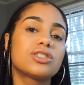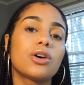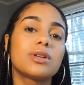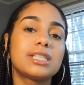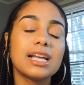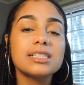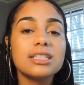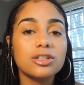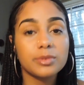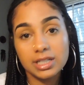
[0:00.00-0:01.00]
So it takes a
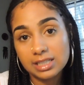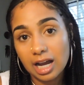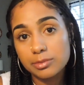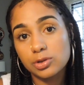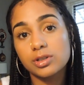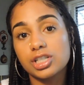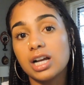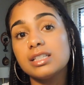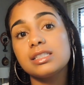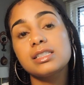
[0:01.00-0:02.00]
little bit of time to
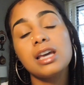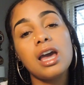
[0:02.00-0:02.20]
adjust.